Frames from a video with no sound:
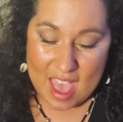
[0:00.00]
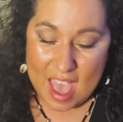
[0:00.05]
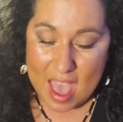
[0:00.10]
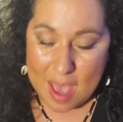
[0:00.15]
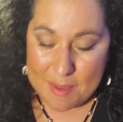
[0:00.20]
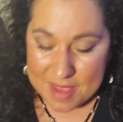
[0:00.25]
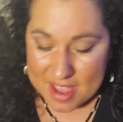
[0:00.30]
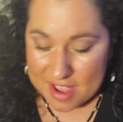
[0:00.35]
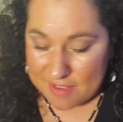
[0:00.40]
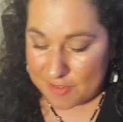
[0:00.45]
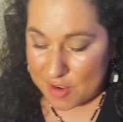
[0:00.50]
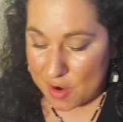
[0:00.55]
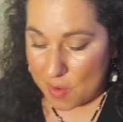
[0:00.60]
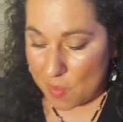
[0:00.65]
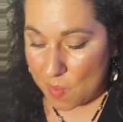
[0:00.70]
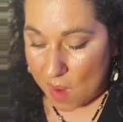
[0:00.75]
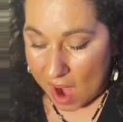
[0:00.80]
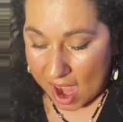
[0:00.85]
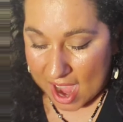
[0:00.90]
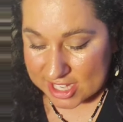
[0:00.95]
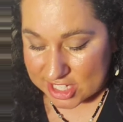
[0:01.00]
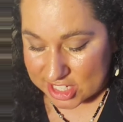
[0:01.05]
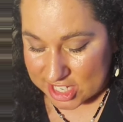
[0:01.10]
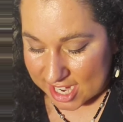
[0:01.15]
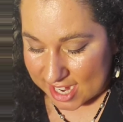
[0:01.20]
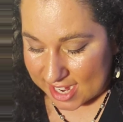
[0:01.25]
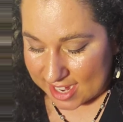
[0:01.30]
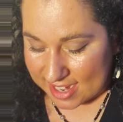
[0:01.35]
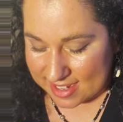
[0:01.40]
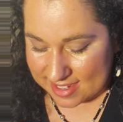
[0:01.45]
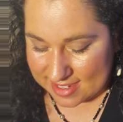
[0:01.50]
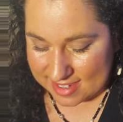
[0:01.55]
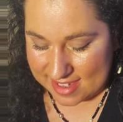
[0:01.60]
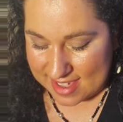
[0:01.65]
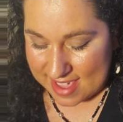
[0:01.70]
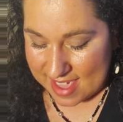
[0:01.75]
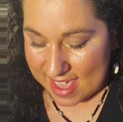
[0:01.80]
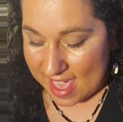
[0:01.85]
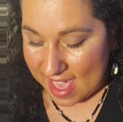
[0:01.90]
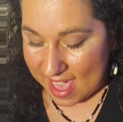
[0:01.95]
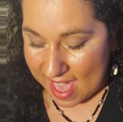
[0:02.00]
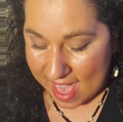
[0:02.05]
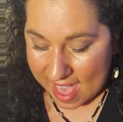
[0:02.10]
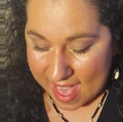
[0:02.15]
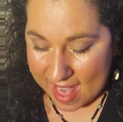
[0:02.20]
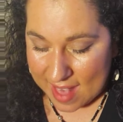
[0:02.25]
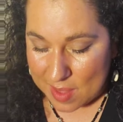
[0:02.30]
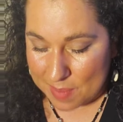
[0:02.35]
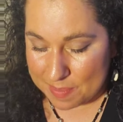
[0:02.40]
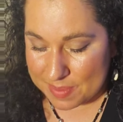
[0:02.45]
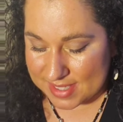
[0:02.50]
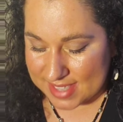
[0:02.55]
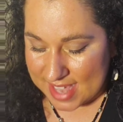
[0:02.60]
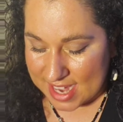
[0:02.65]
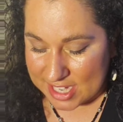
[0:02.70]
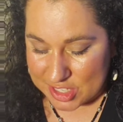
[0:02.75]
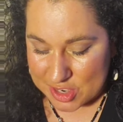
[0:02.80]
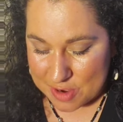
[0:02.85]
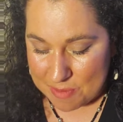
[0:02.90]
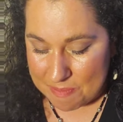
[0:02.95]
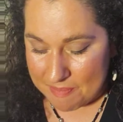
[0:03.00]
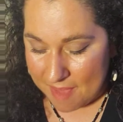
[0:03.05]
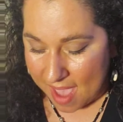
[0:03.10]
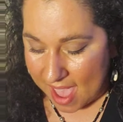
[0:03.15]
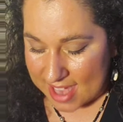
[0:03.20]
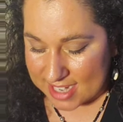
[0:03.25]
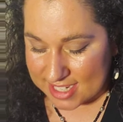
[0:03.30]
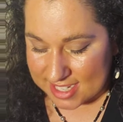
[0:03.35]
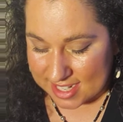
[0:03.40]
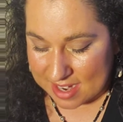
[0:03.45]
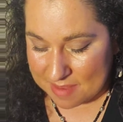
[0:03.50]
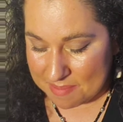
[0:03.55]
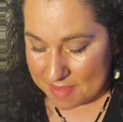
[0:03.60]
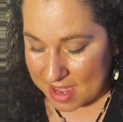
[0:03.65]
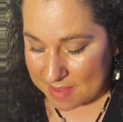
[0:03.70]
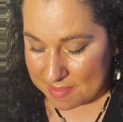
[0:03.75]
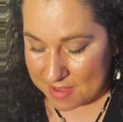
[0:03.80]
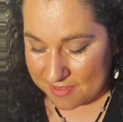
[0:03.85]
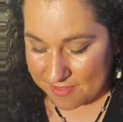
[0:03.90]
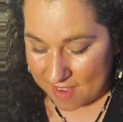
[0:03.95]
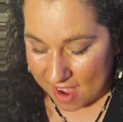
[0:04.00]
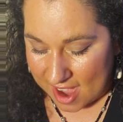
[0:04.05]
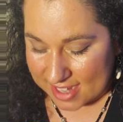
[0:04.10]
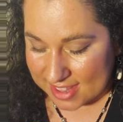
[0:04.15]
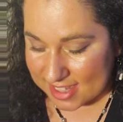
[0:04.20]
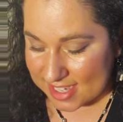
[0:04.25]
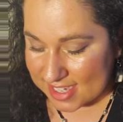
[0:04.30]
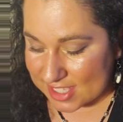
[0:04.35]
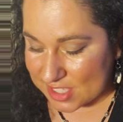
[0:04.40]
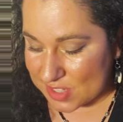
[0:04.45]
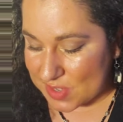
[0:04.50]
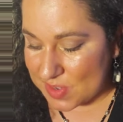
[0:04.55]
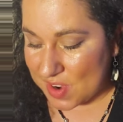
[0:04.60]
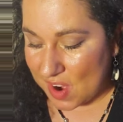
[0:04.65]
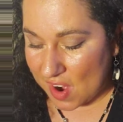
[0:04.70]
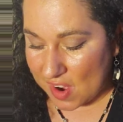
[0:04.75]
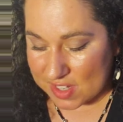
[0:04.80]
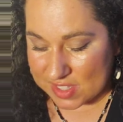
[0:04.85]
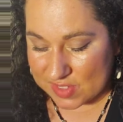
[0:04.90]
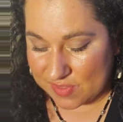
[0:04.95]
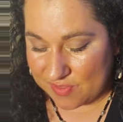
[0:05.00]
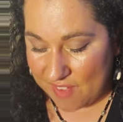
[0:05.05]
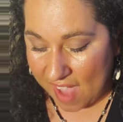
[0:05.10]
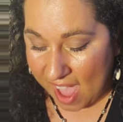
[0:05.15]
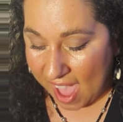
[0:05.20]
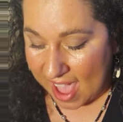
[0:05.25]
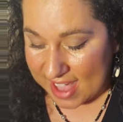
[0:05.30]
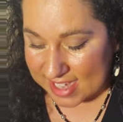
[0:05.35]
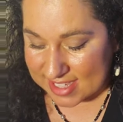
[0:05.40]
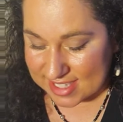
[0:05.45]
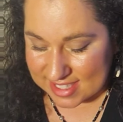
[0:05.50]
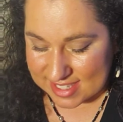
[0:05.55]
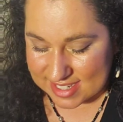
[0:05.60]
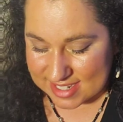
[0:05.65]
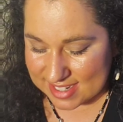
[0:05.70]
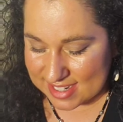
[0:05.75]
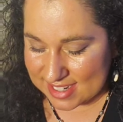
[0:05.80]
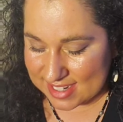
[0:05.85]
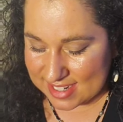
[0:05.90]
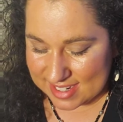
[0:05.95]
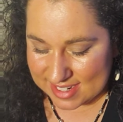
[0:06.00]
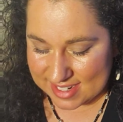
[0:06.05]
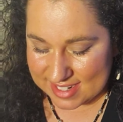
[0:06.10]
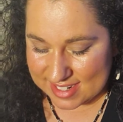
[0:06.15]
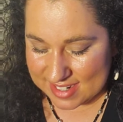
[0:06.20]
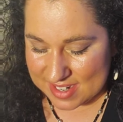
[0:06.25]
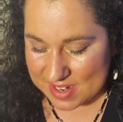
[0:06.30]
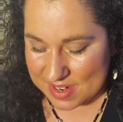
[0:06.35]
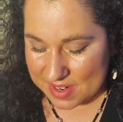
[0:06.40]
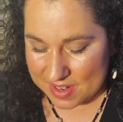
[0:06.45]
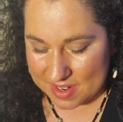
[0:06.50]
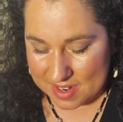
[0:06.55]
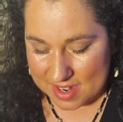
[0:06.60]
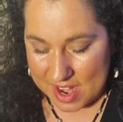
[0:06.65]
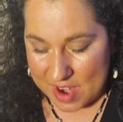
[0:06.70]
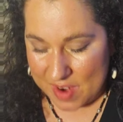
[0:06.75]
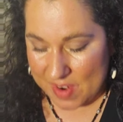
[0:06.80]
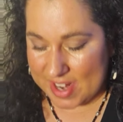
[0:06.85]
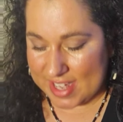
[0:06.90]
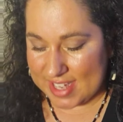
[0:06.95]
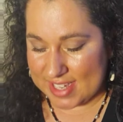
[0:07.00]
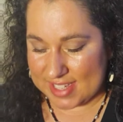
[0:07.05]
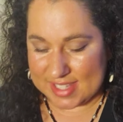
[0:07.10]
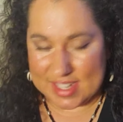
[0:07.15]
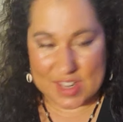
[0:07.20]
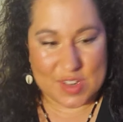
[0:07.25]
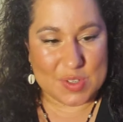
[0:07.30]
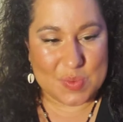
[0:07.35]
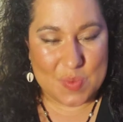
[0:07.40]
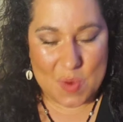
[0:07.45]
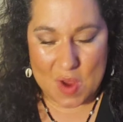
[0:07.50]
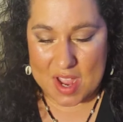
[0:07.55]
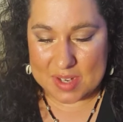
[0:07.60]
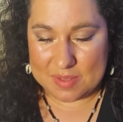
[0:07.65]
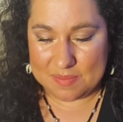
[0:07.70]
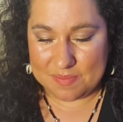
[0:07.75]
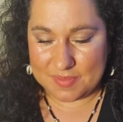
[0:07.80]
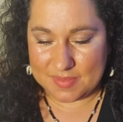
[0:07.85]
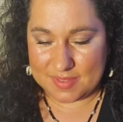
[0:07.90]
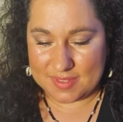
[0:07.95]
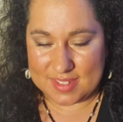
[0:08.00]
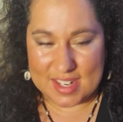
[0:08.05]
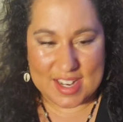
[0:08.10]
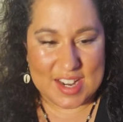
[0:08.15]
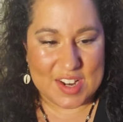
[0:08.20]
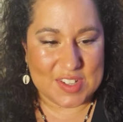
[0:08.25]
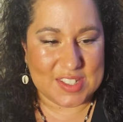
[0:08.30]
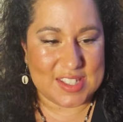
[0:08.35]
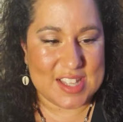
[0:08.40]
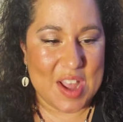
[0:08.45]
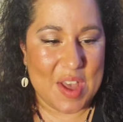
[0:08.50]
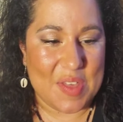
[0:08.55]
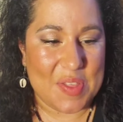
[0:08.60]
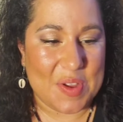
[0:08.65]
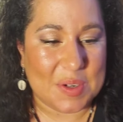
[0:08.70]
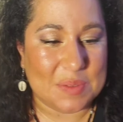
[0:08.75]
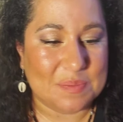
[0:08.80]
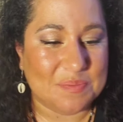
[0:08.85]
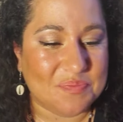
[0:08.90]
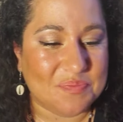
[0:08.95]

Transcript: Emmy, if you're watching, help send your magic and make me find these two cards fast. Here it is. Here's one, and here's the other.